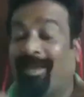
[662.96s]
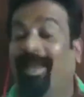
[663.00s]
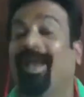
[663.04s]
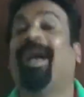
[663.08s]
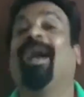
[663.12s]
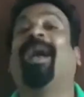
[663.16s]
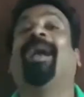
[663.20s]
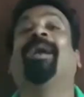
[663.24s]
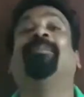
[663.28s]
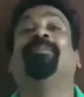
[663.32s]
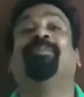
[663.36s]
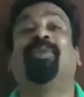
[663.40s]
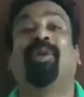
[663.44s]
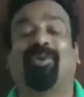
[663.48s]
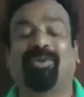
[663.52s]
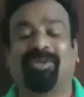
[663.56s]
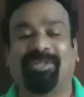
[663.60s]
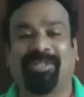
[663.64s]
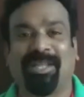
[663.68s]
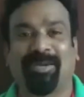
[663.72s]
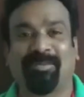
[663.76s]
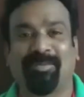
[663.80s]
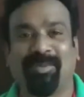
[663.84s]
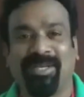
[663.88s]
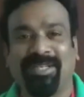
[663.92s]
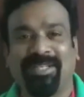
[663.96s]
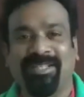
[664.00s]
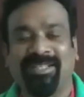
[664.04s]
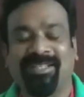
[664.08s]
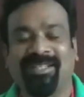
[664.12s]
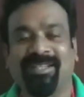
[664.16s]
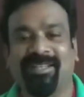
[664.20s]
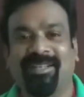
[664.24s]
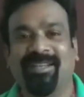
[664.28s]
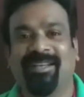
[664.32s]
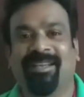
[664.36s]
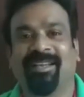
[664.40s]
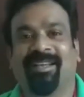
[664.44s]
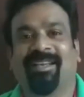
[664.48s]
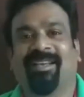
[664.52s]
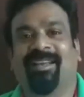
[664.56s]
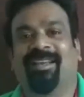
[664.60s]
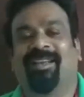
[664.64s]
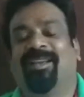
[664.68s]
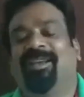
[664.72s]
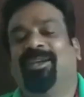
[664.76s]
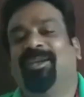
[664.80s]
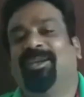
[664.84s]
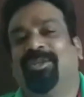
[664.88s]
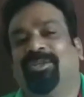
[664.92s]
I'm Dr. Dharmesh.
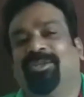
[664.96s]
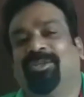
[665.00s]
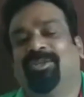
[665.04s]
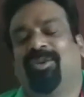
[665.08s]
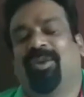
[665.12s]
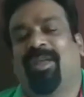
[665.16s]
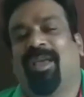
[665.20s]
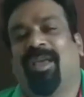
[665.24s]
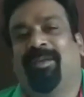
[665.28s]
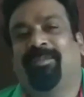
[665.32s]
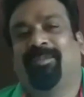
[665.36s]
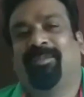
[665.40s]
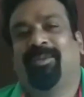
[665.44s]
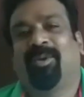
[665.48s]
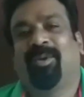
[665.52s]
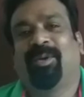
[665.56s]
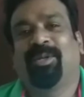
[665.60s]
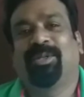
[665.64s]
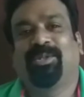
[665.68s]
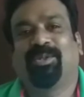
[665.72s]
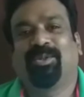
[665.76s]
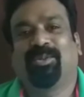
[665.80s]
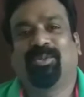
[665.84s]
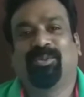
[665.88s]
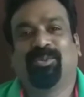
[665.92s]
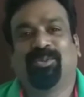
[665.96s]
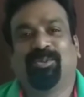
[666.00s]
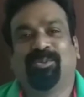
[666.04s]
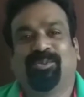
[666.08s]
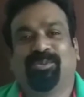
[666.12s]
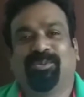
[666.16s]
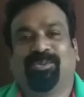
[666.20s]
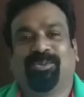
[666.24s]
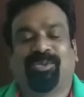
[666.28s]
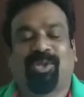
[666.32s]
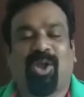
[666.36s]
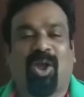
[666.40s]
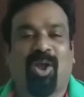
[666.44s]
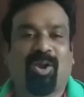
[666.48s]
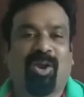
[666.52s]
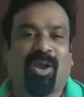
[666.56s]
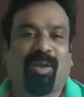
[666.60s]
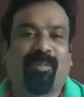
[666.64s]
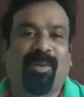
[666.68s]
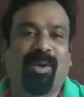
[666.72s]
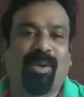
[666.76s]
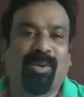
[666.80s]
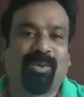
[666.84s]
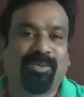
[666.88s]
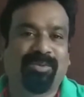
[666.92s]
Today I'm going to talk
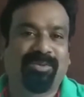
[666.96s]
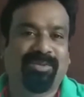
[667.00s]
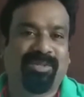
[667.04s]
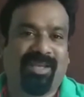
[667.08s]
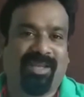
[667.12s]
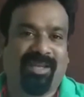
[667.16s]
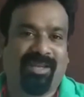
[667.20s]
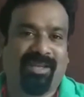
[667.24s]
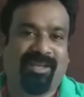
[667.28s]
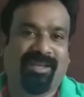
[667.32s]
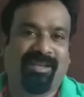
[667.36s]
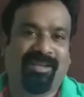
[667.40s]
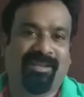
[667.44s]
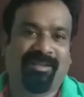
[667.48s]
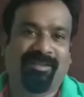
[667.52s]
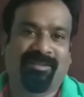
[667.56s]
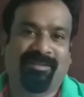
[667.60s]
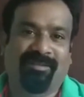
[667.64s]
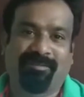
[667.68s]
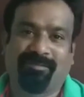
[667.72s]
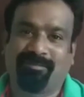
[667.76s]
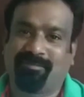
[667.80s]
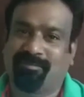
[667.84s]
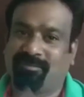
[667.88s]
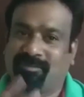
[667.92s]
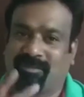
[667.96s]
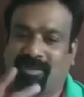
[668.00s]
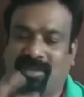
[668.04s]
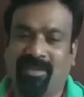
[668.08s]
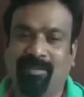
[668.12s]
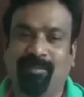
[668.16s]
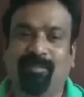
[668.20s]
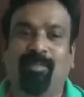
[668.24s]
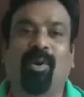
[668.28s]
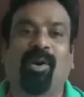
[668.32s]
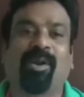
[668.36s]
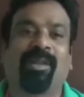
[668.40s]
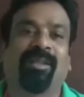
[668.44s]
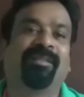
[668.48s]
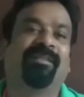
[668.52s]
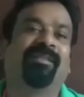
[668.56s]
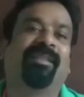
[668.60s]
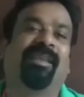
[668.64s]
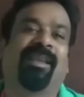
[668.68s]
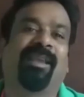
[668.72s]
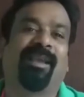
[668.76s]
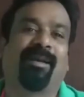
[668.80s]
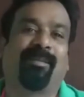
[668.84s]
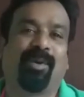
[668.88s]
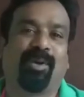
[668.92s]
about important
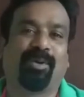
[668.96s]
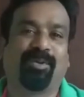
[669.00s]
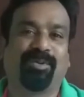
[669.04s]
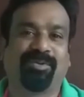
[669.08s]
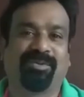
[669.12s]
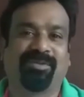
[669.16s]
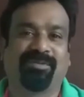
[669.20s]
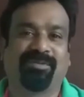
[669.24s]
thing about